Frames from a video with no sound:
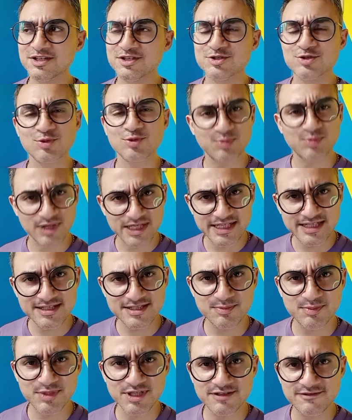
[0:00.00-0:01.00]
So
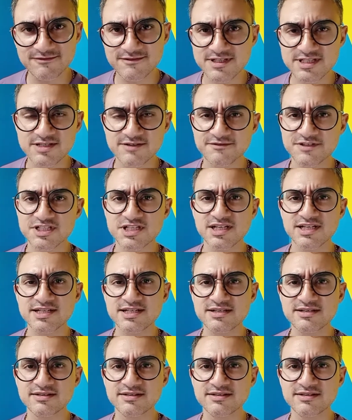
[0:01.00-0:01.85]
please be vigilant,